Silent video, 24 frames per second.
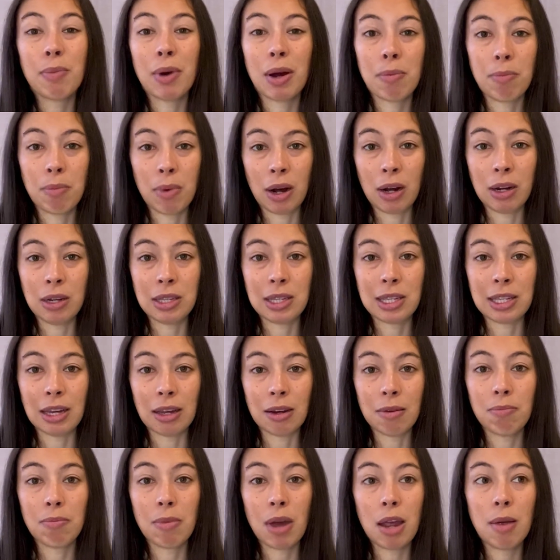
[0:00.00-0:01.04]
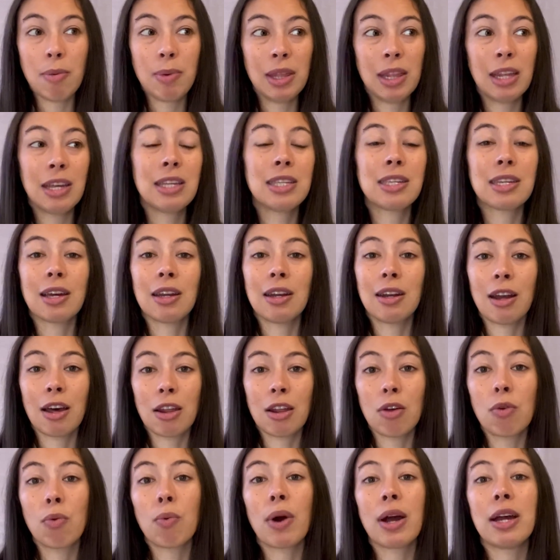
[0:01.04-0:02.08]
my mindset. Maybe there's
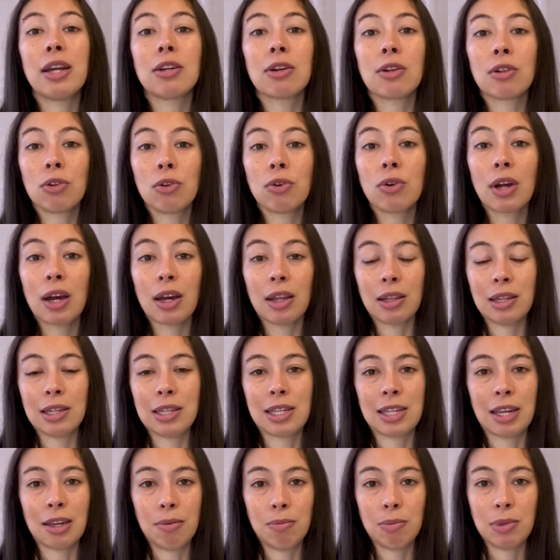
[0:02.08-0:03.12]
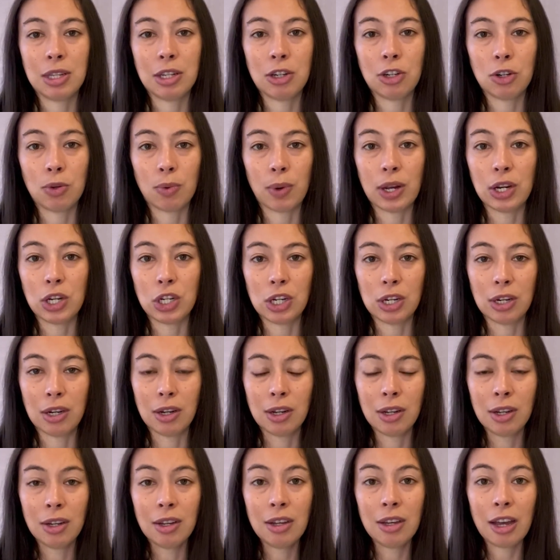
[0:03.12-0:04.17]
another way to look at the same situation.
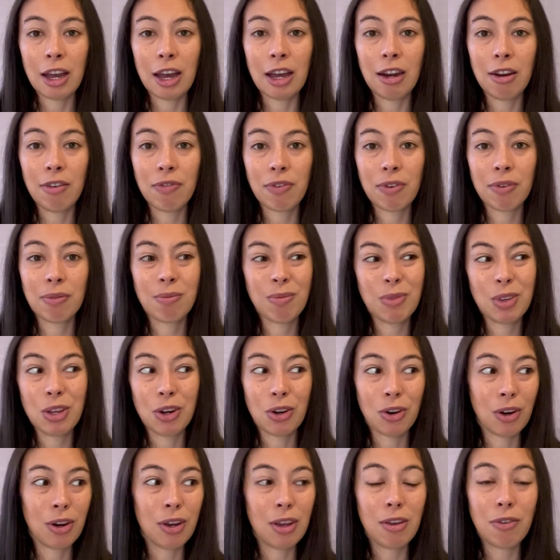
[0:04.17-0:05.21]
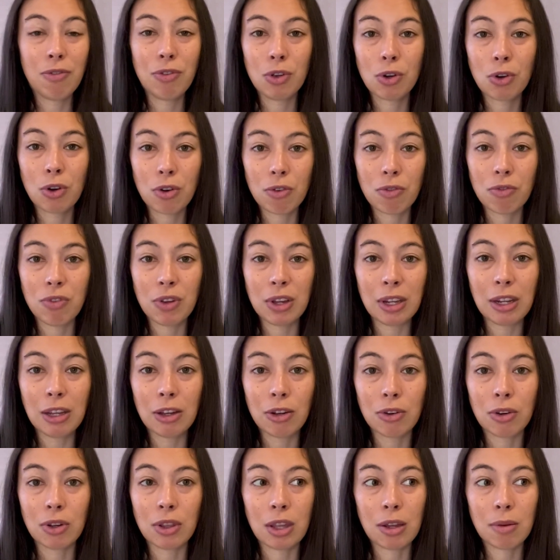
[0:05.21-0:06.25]
And if you're not feeling
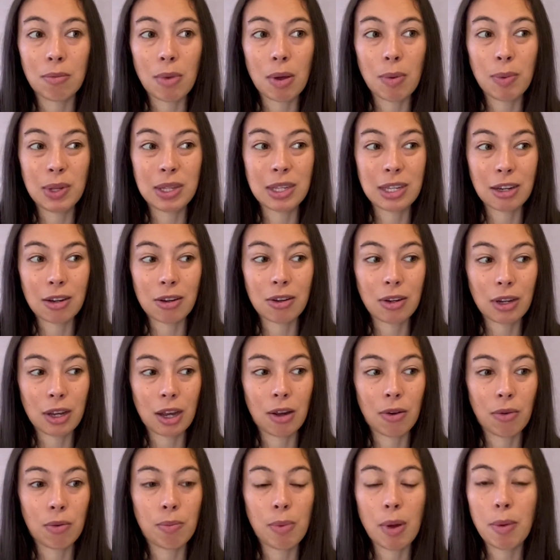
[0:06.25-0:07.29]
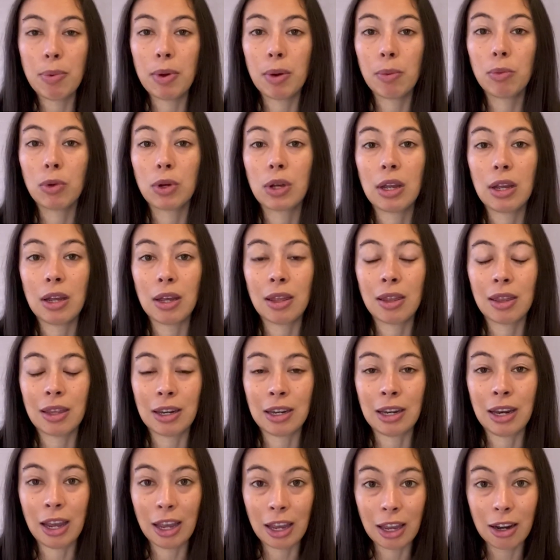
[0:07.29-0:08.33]
good, then maybe it's like, okay, well, maybe I'm looking at the
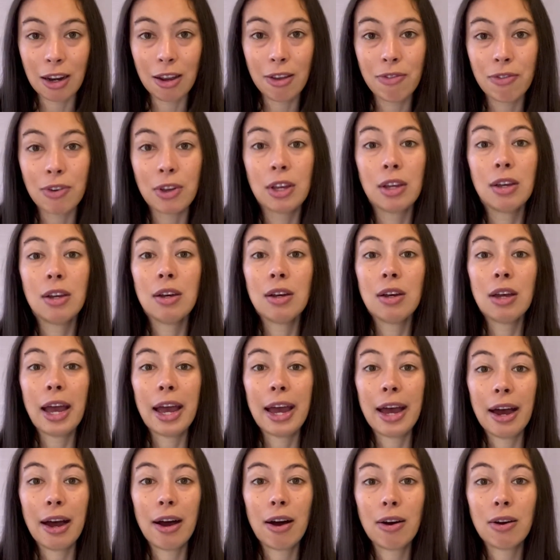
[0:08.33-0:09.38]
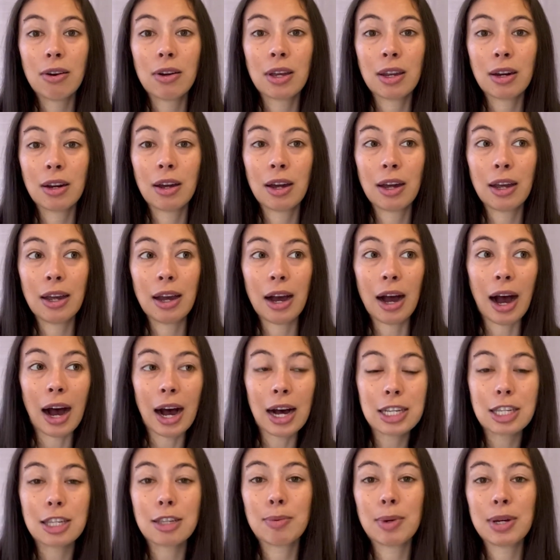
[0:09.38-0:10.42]
negative. How can I
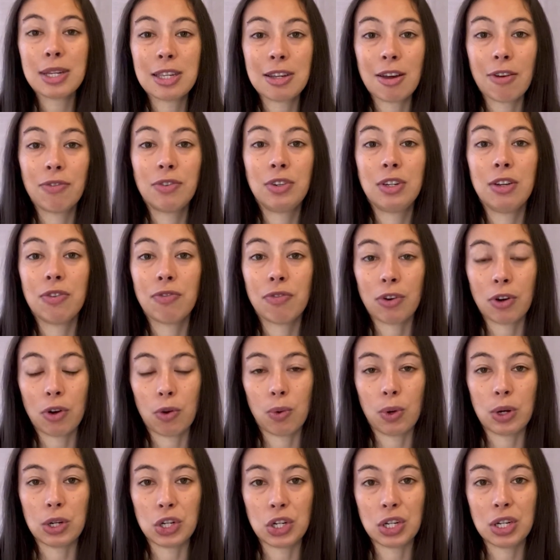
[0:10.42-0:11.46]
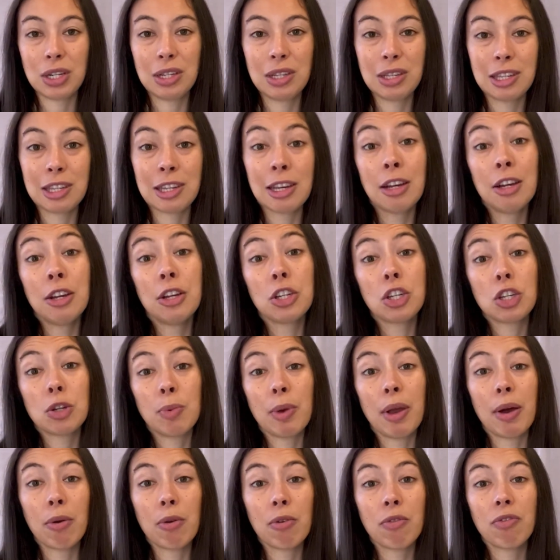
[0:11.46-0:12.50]
ask myself different questions to be
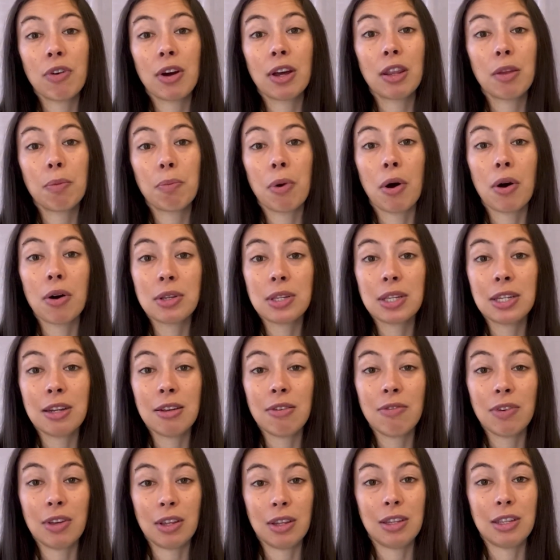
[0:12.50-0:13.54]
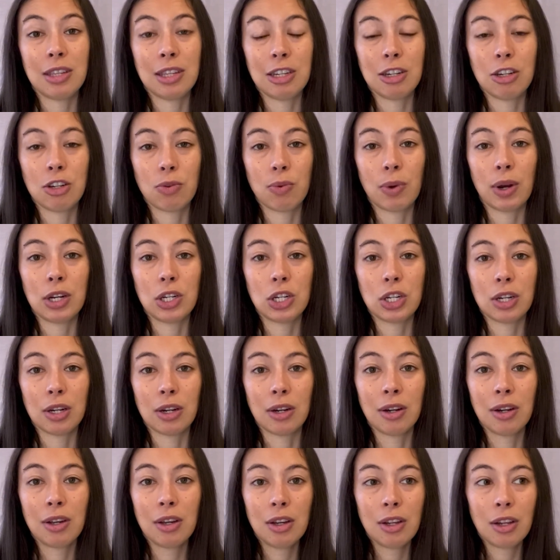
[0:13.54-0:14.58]
able to find the positive in the situation?
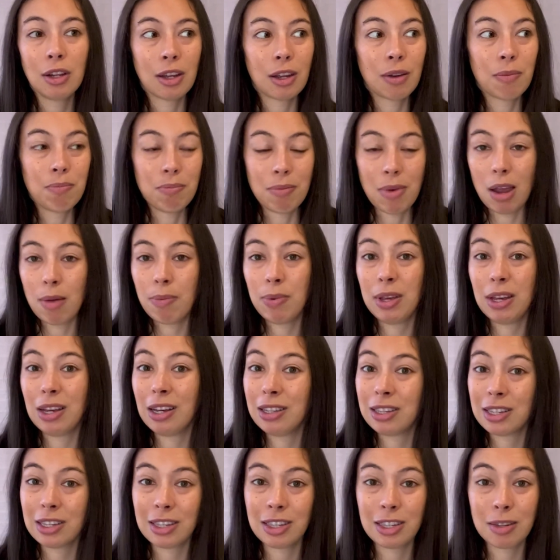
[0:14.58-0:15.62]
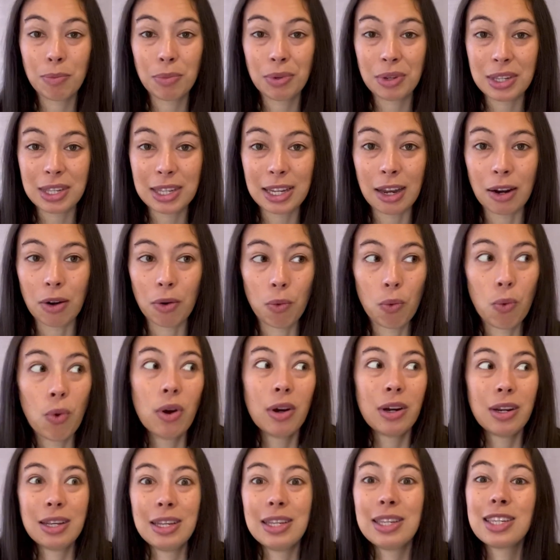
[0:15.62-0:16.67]
Maybe it's as simple as that. What
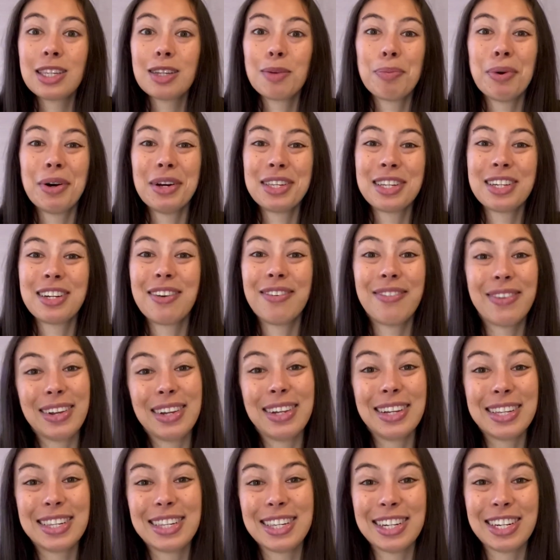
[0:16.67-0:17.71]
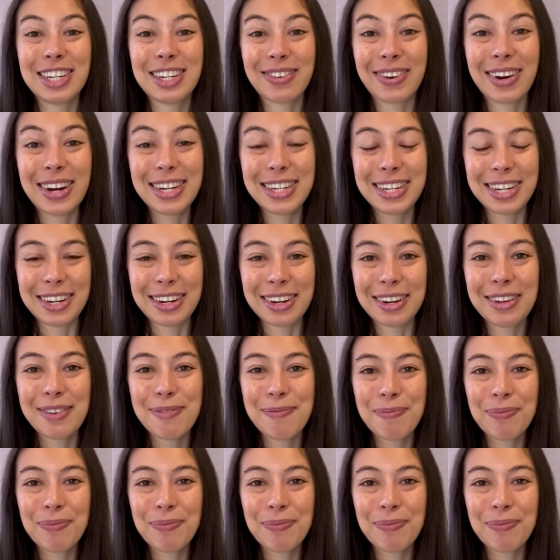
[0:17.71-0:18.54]
is the positive in this situation?